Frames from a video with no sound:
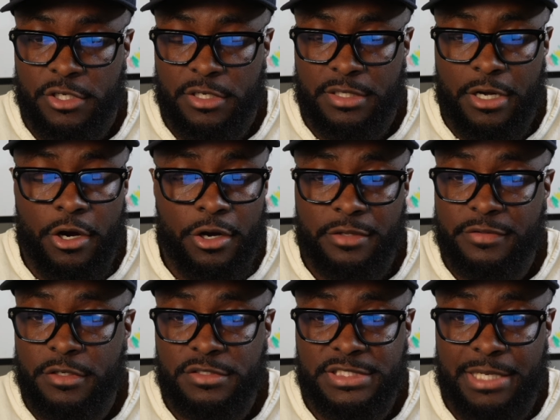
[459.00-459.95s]
All of
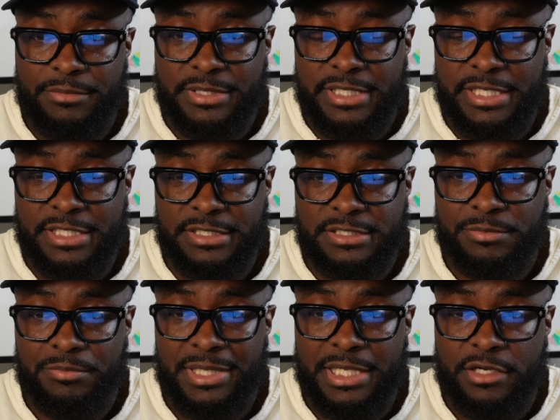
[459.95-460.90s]
those type of things
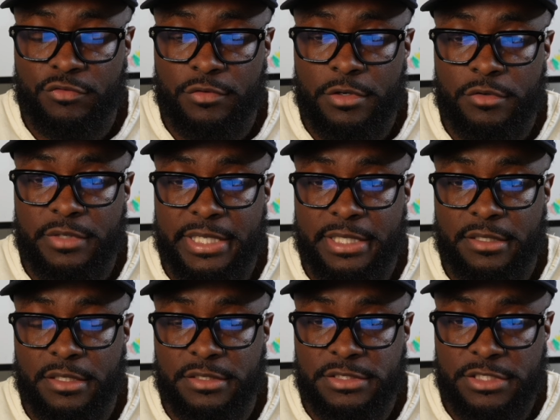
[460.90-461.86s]
play a role in
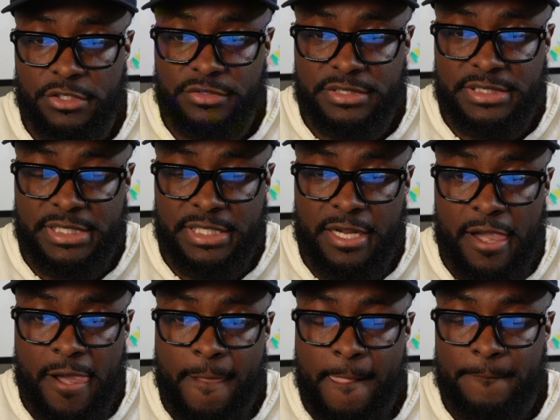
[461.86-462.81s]
uncertainty,
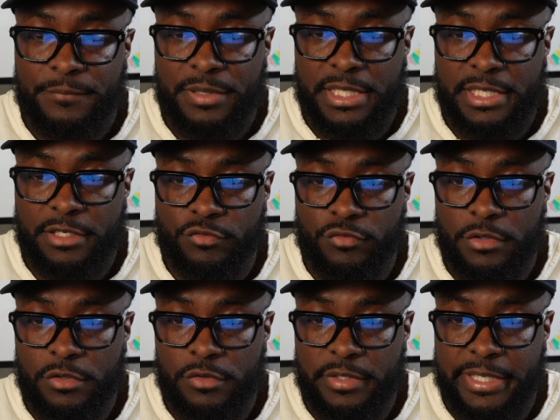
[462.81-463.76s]
play a
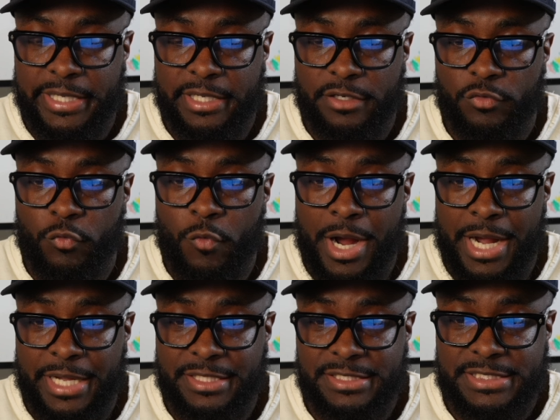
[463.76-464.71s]
role in
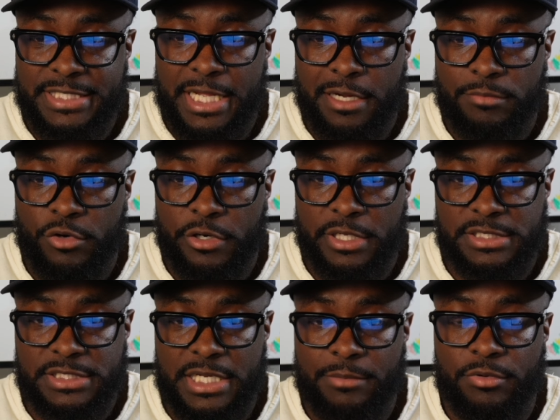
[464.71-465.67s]
why the stock market
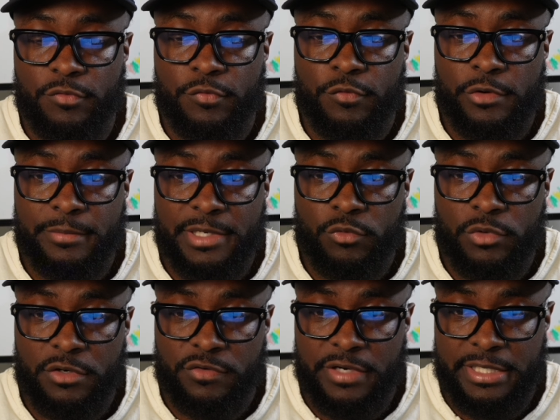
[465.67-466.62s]
is not performing
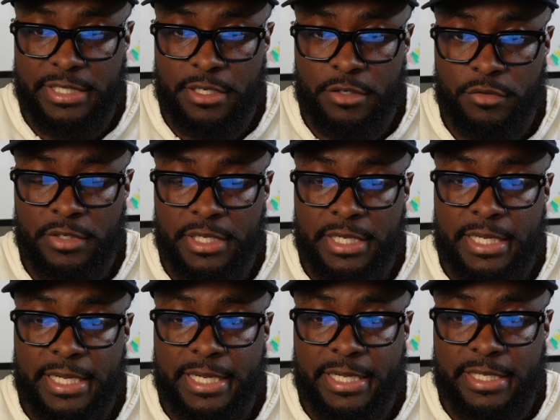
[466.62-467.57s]
well right now.
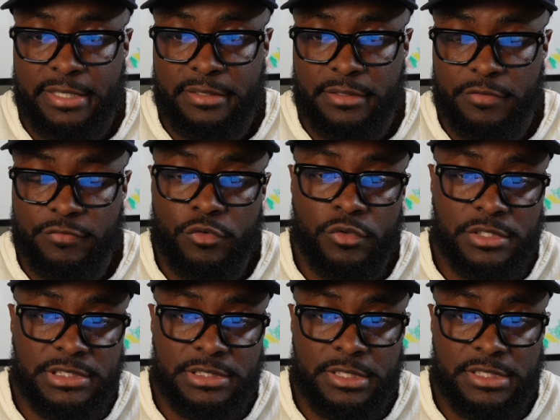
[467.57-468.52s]
And of course,
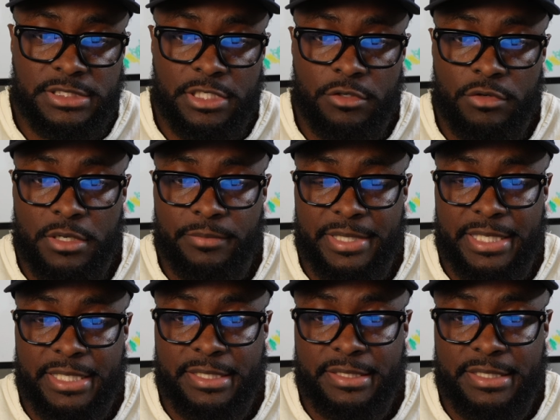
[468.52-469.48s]
it's going to show up
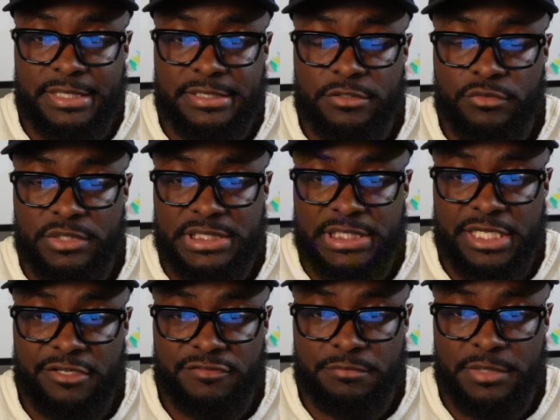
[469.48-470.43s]
in these two
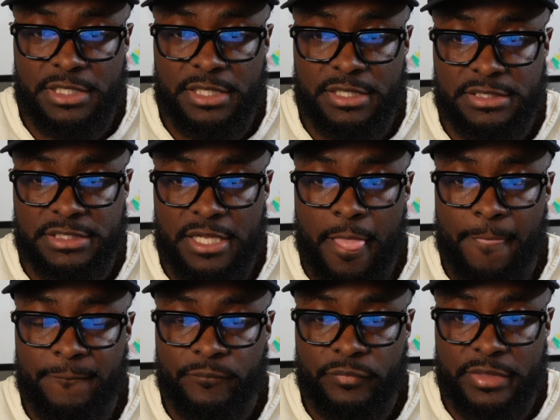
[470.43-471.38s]
ETFs because
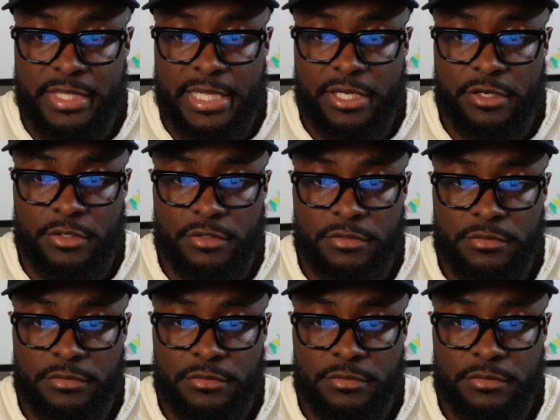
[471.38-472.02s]
they're